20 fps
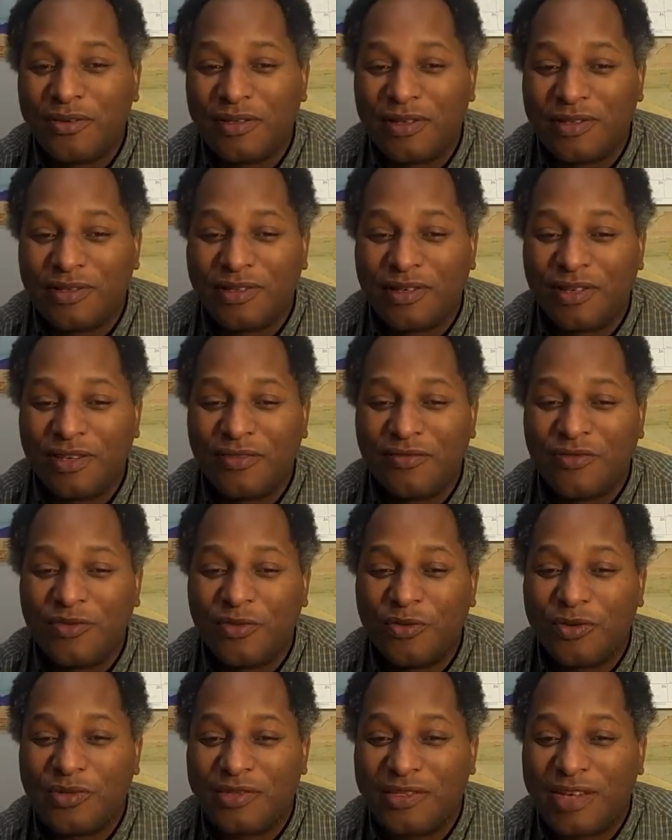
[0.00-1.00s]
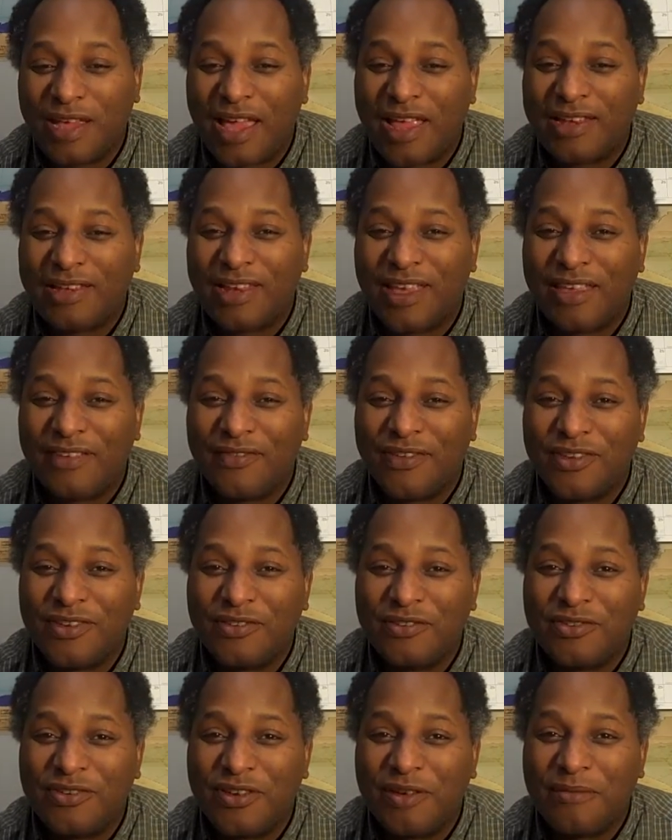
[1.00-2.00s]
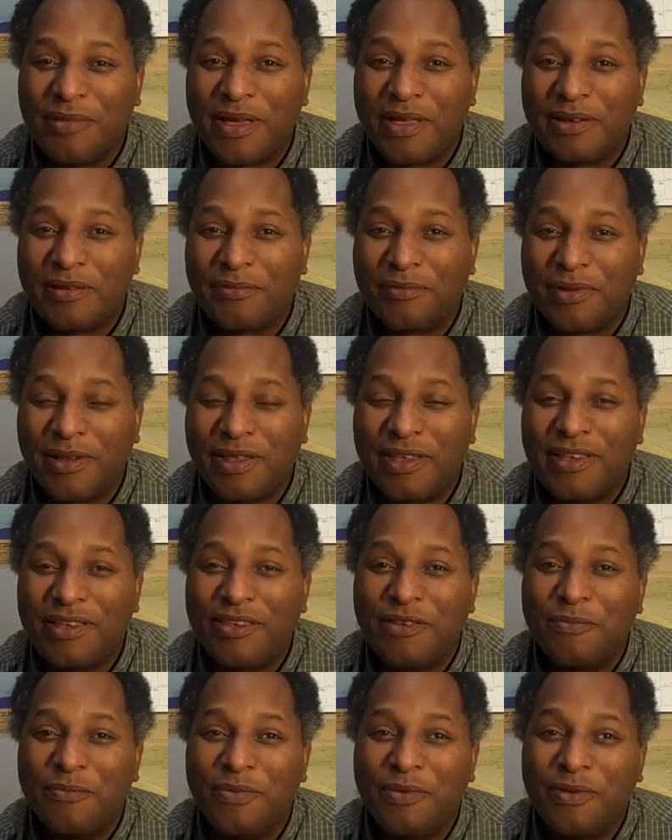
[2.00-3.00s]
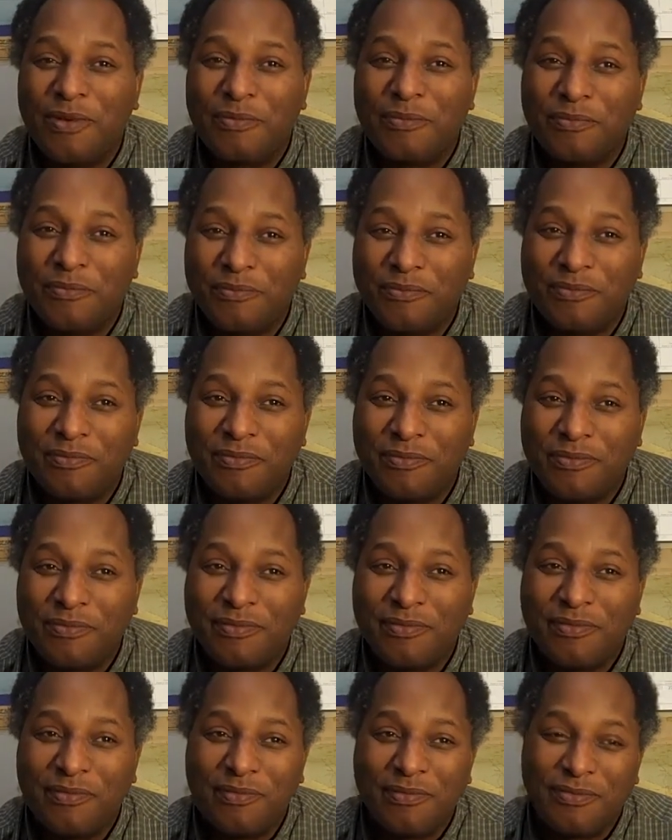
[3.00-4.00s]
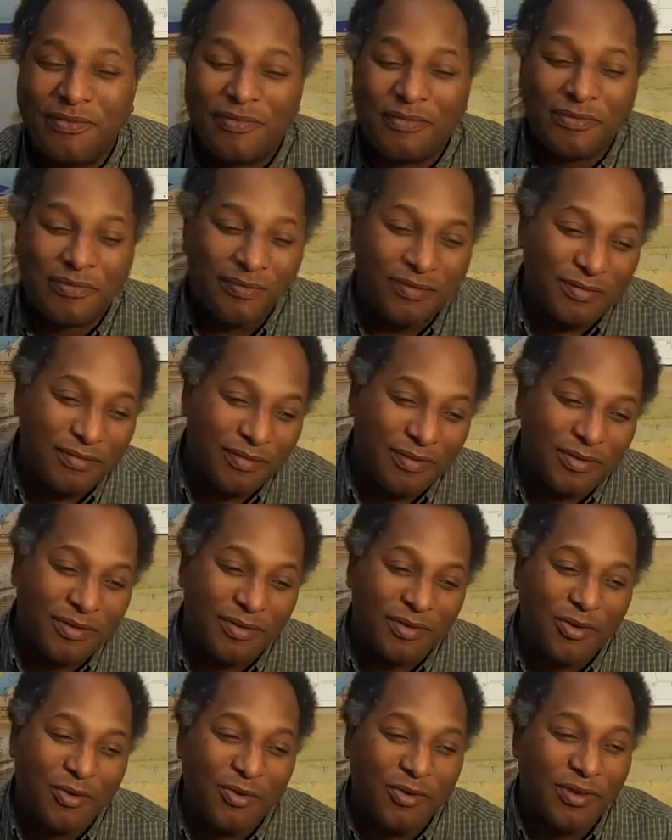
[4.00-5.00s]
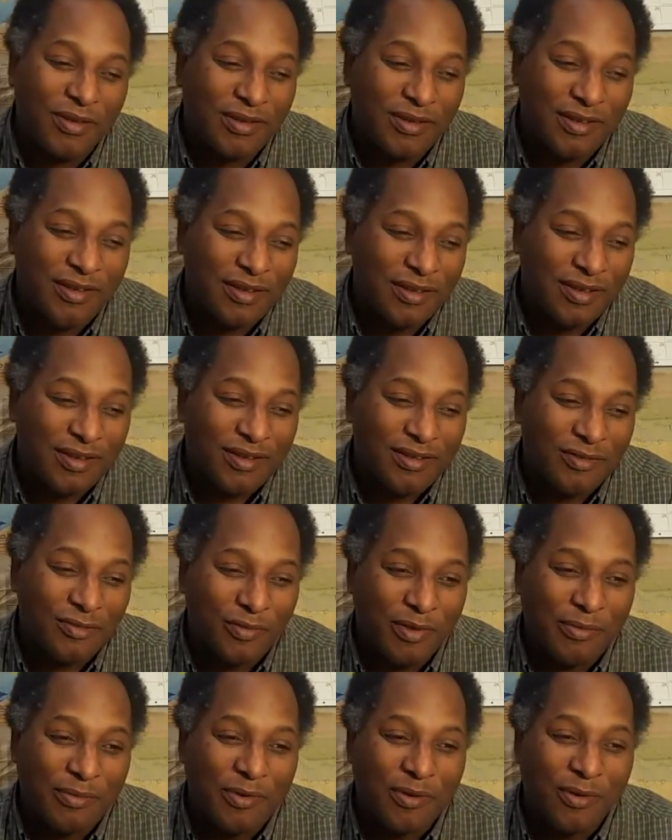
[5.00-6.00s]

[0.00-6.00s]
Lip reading: Let's say if you were skydiving, you jump out of the plane, you pull the cord, the rip